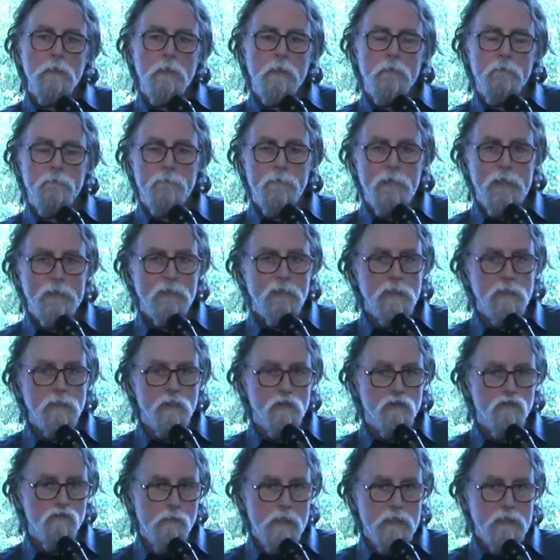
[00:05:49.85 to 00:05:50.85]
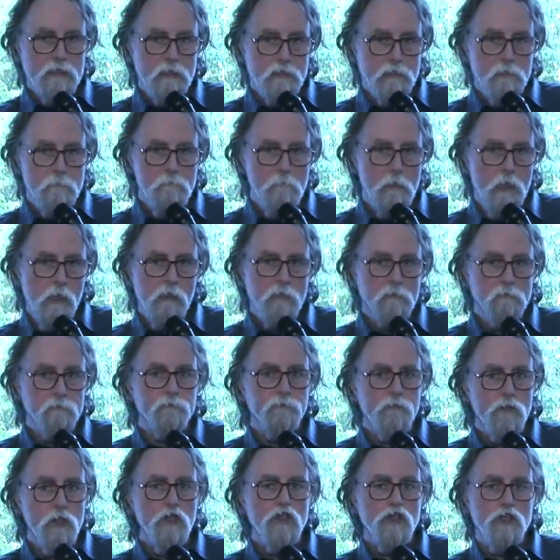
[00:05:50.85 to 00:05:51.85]
In fact, his address is a mild
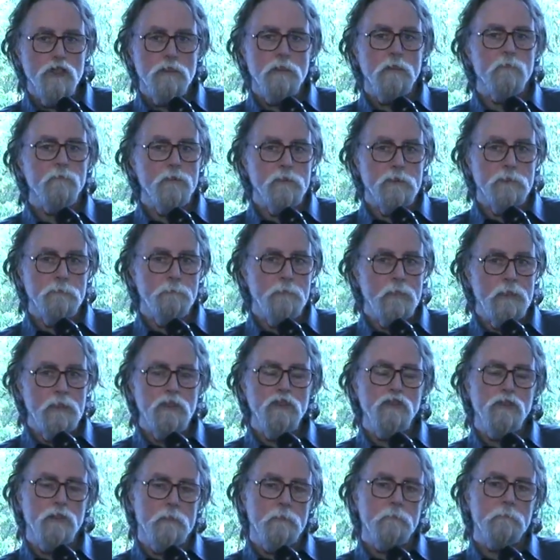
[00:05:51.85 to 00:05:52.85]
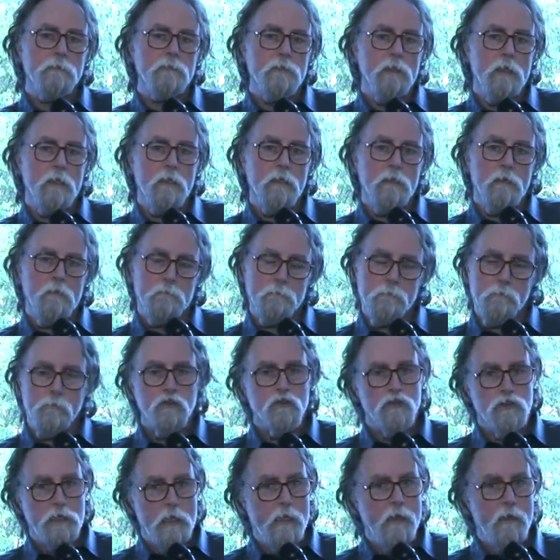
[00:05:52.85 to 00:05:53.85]
version of the speech that
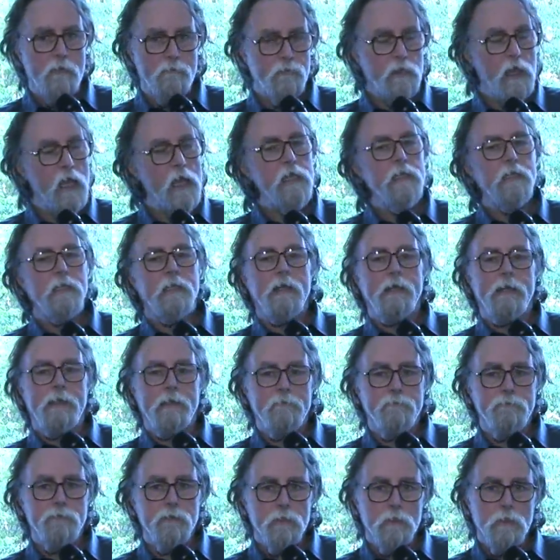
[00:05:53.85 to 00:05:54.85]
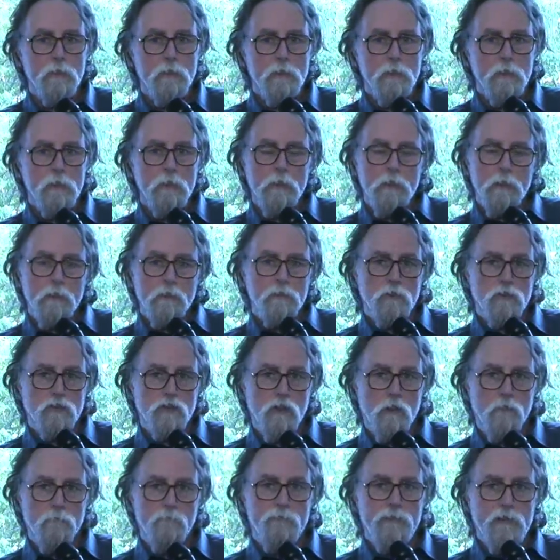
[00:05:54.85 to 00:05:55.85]
JFK gave, that
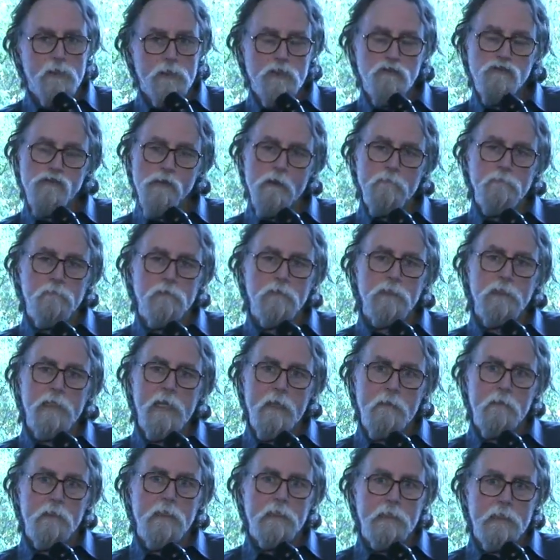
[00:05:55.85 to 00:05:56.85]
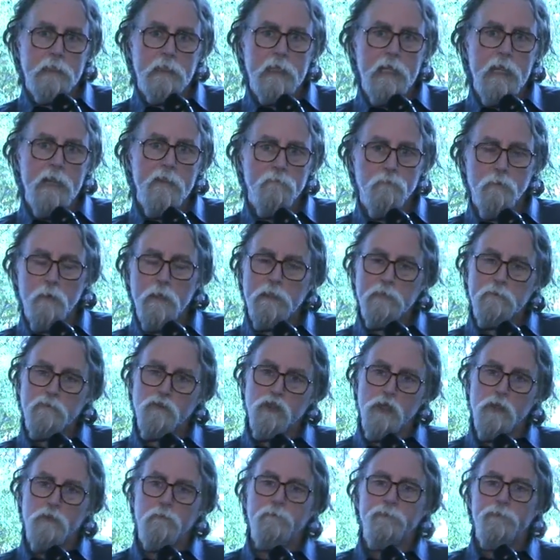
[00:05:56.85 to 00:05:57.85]
John Fitzgerald Kennedy gave when
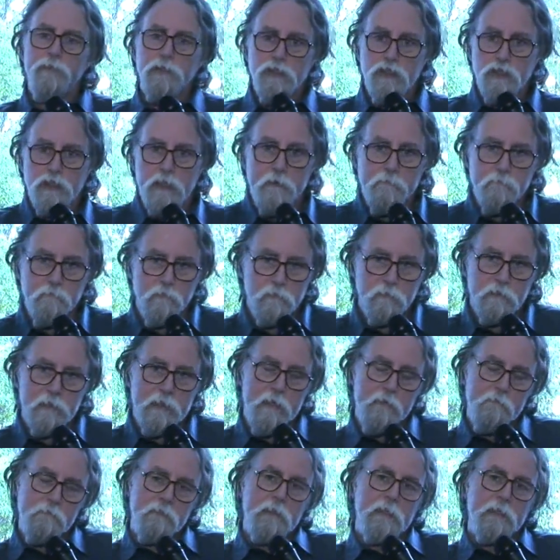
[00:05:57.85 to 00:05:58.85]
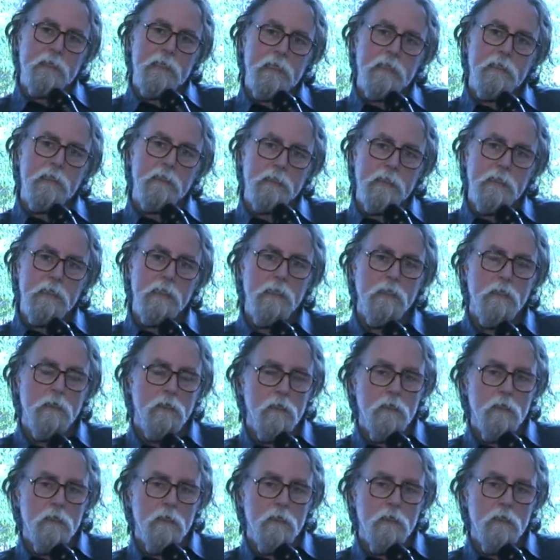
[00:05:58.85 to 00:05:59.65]
John Fitzgerald Kennedy